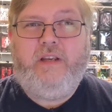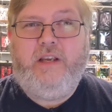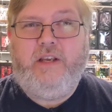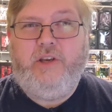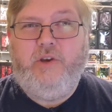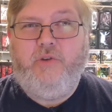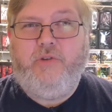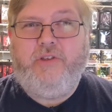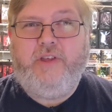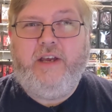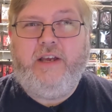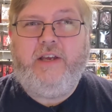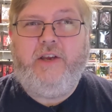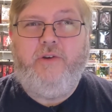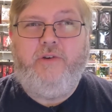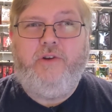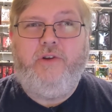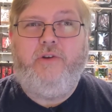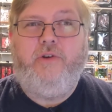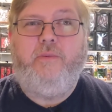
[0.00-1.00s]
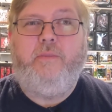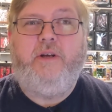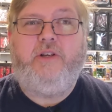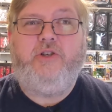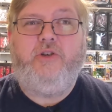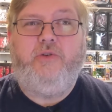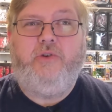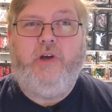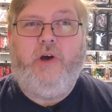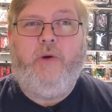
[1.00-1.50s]
You think you do,
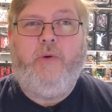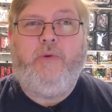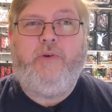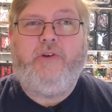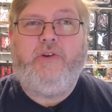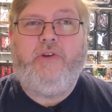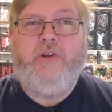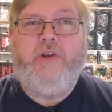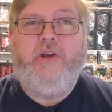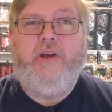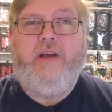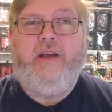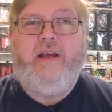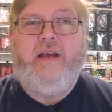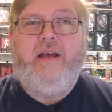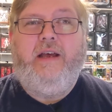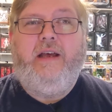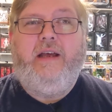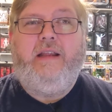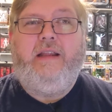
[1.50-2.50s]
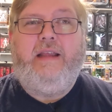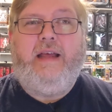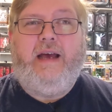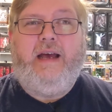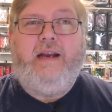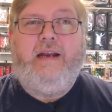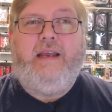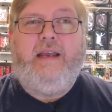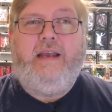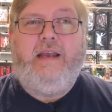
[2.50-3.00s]
but you don't.
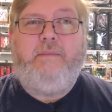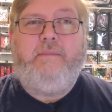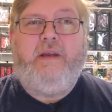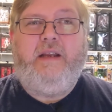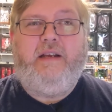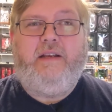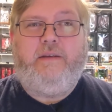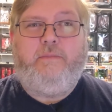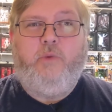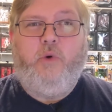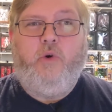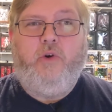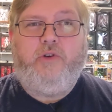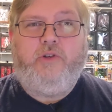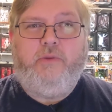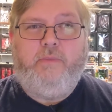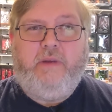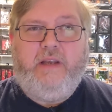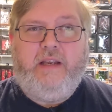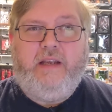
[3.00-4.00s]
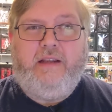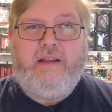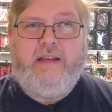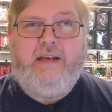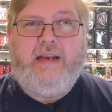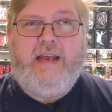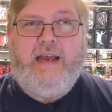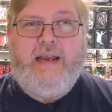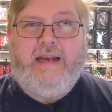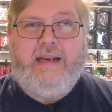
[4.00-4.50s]
That he means more to me
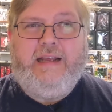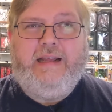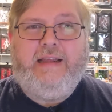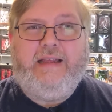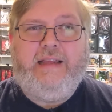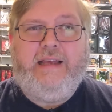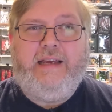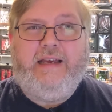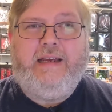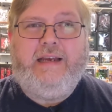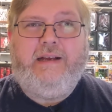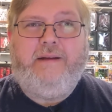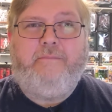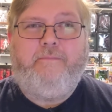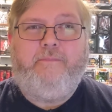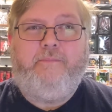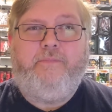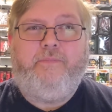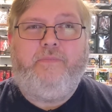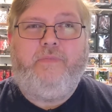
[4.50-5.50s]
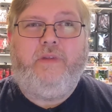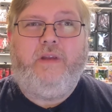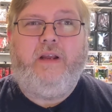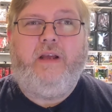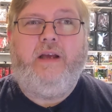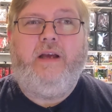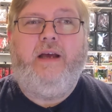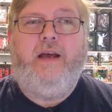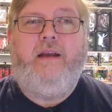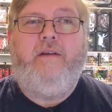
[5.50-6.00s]
than anything.
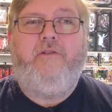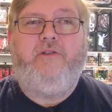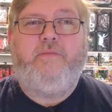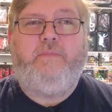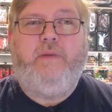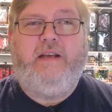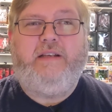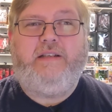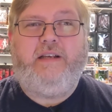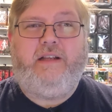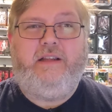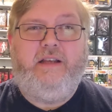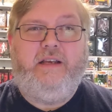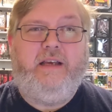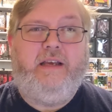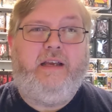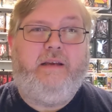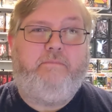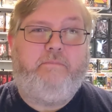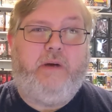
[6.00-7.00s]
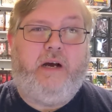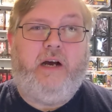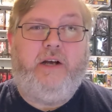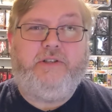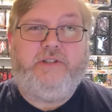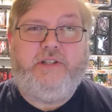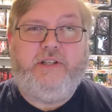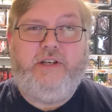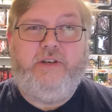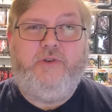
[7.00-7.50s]
And it was basically, I'll
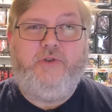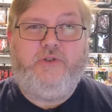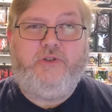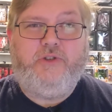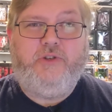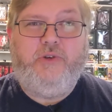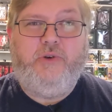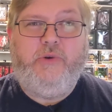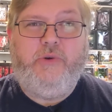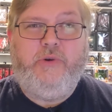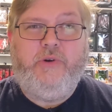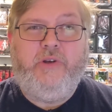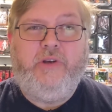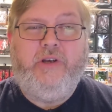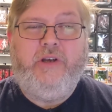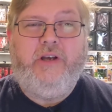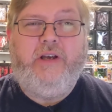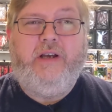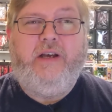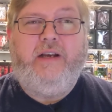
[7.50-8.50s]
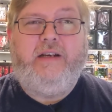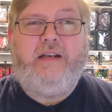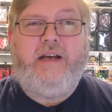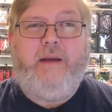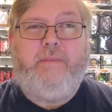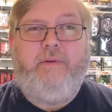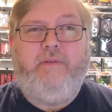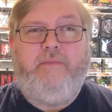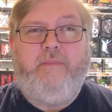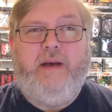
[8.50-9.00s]
see you soon
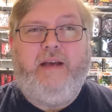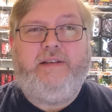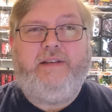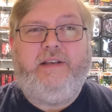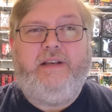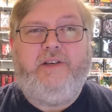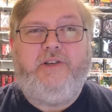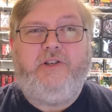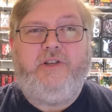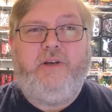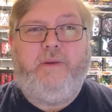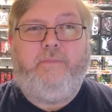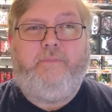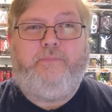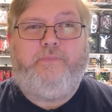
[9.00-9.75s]
type of message.